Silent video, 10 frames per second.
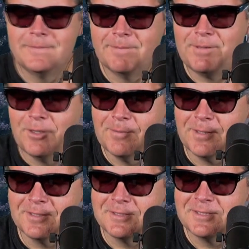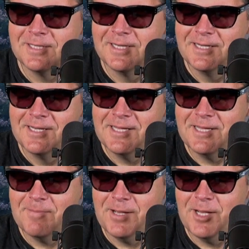The poopers. Yeah.
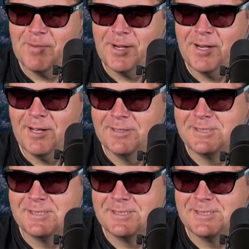The poopers.